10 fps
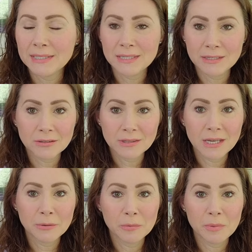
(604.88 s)
still
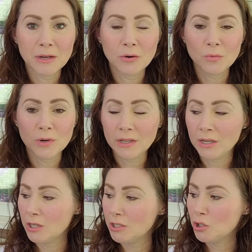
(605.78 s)
think it would be a really
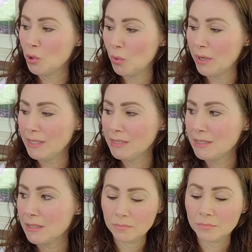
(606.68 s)
good
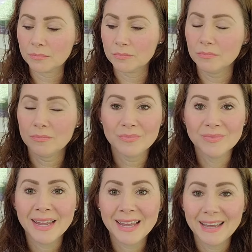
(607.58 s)
choice.
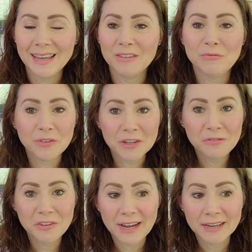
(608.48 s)
And fun
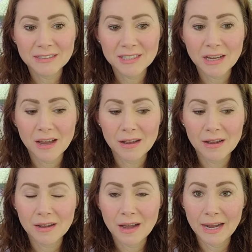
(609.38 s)
fact,
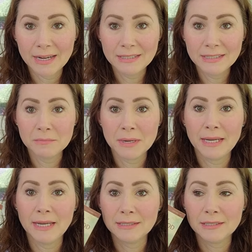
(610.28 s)
uh, I did my
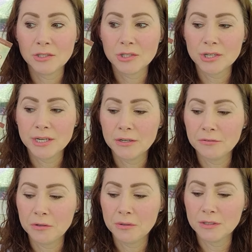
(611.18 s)
ancestry a
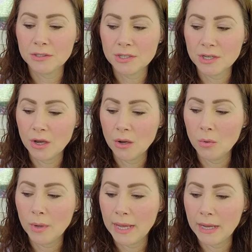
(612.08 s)
few years
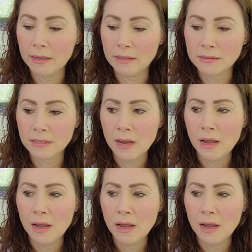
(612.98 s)
ago, and